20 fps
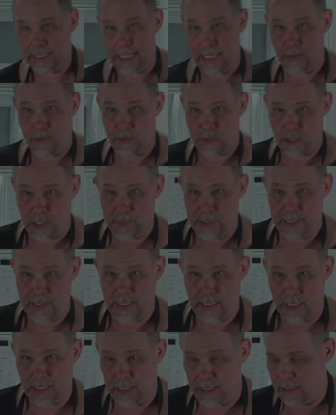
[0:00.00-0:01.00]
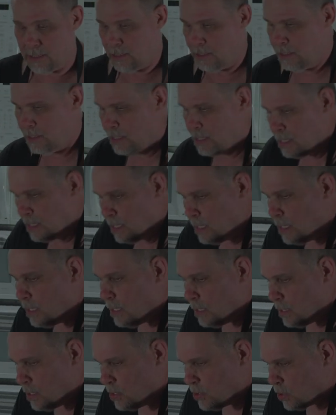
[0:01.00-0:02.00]
Now, it's going to be in the list,
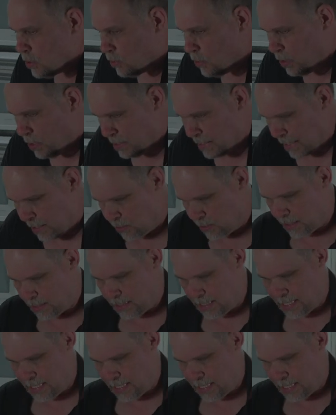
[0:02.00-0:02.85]
so you can take a look at